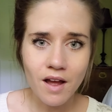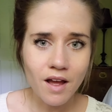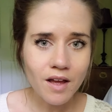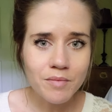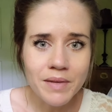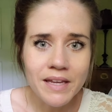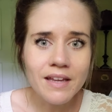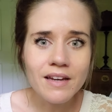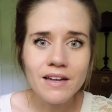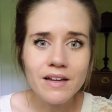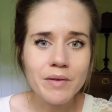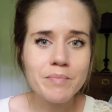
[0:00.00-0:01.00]
I
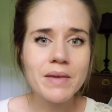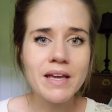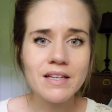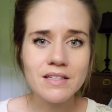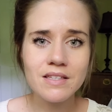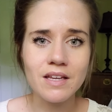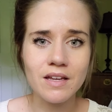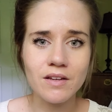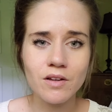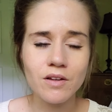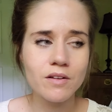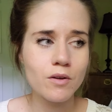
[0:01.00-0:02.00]
mean, amazing.
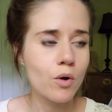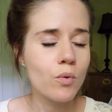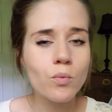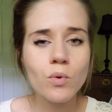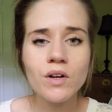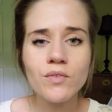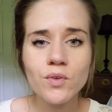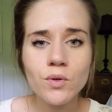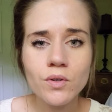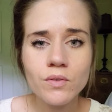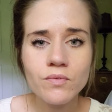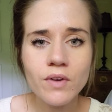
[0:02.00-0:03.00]
What if you
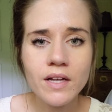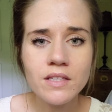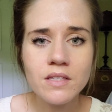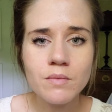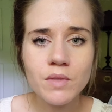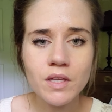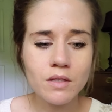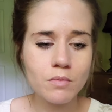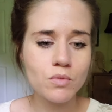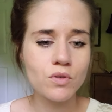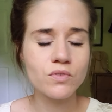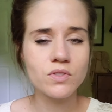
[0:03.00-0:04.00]
all find something that
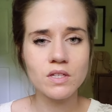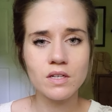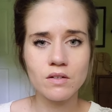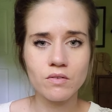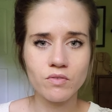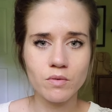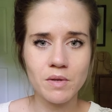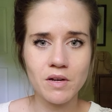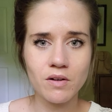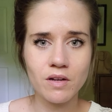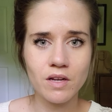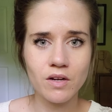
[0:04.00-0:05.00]
moves the needle from
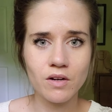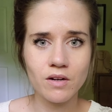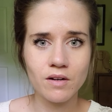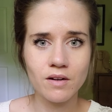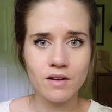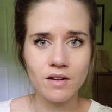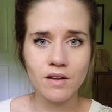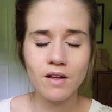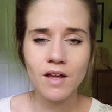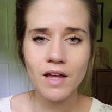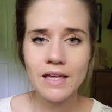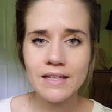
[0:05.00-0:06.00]
here to here?
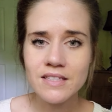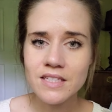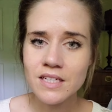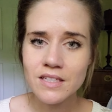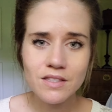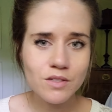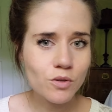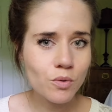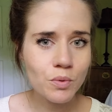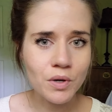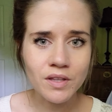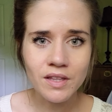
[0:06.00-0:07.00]
Isn't it still
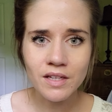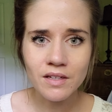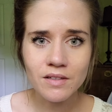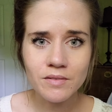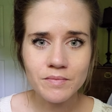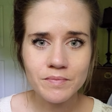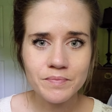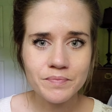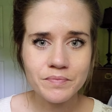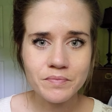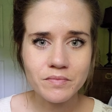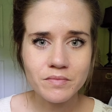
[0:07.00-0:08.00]
worth it?
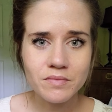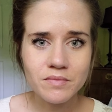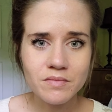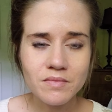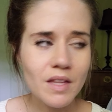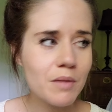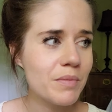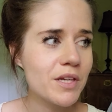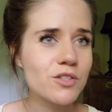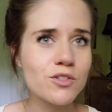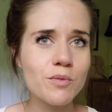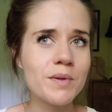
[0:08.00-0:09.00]

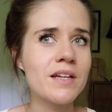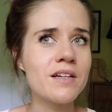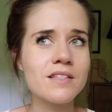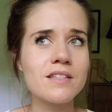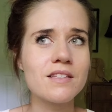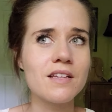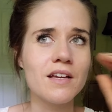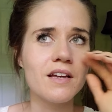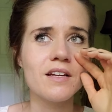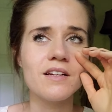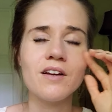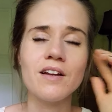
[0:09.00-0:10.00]
Because nobody else is,
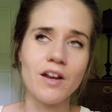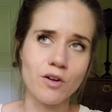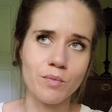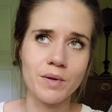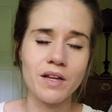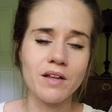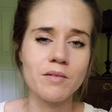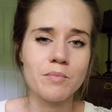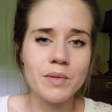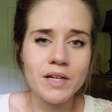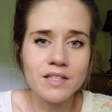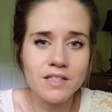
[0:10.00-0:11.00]
not nobody,
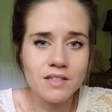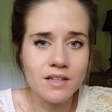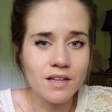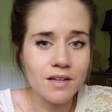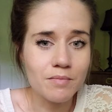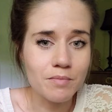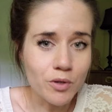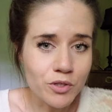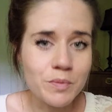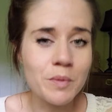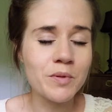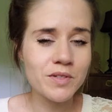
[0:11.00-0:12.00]
but
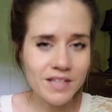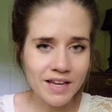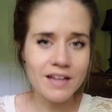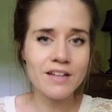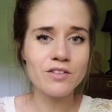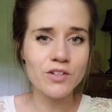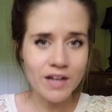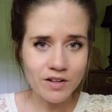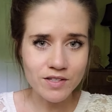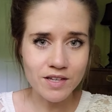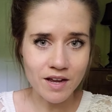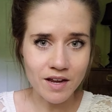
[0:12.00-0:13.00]
most people are saying, look
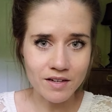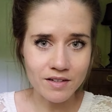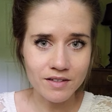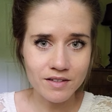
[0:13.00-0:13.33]
outside.